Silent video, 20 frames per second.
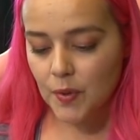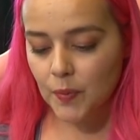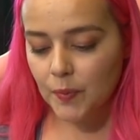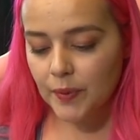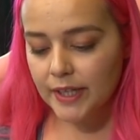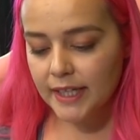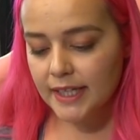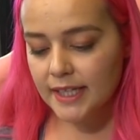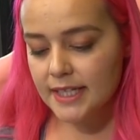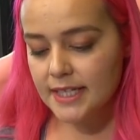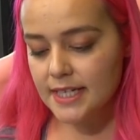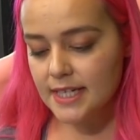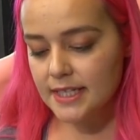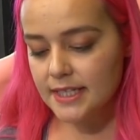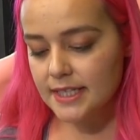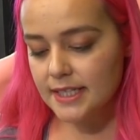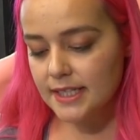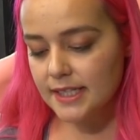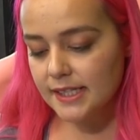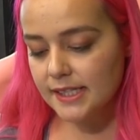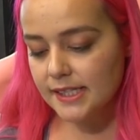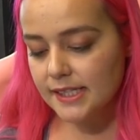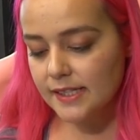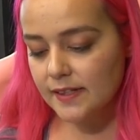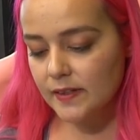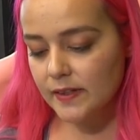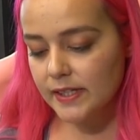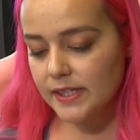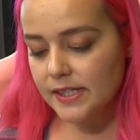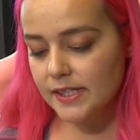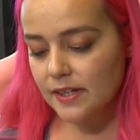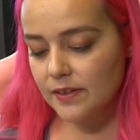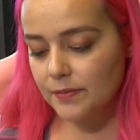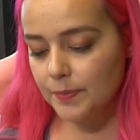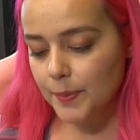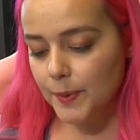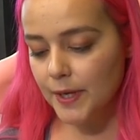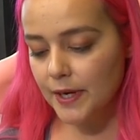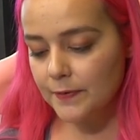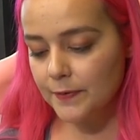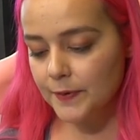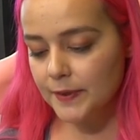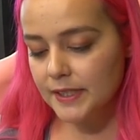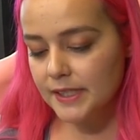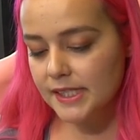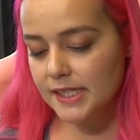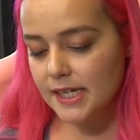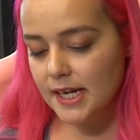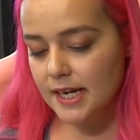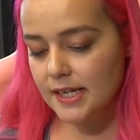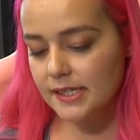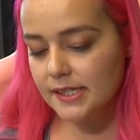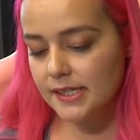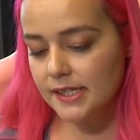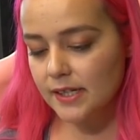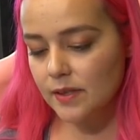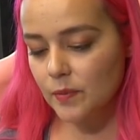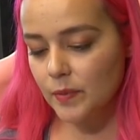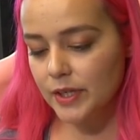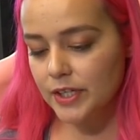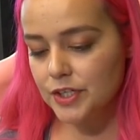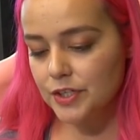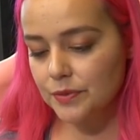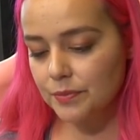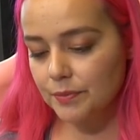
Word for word: We conducted a series of preference tests in which